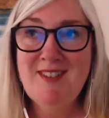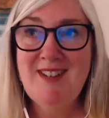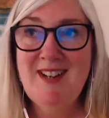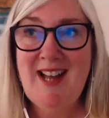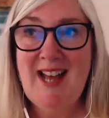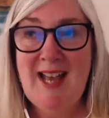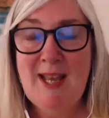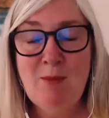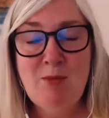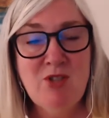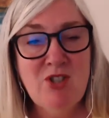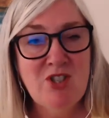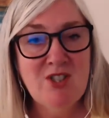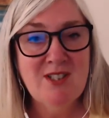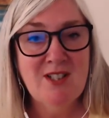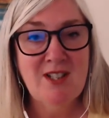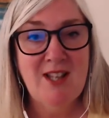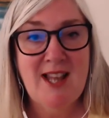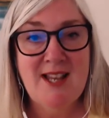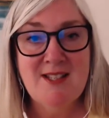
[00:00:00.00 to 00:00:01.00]
I was
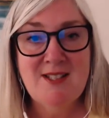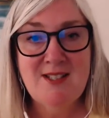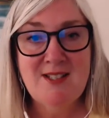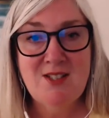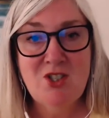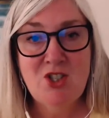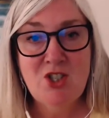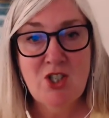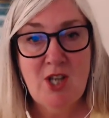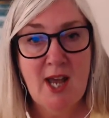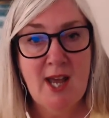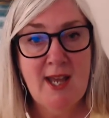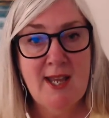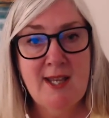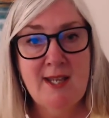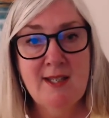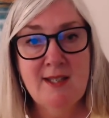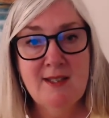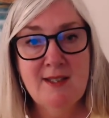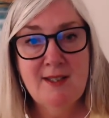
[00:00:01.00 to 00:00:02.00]
just classed as
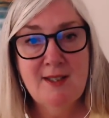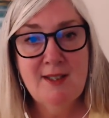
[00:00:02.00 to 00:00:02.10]
shy.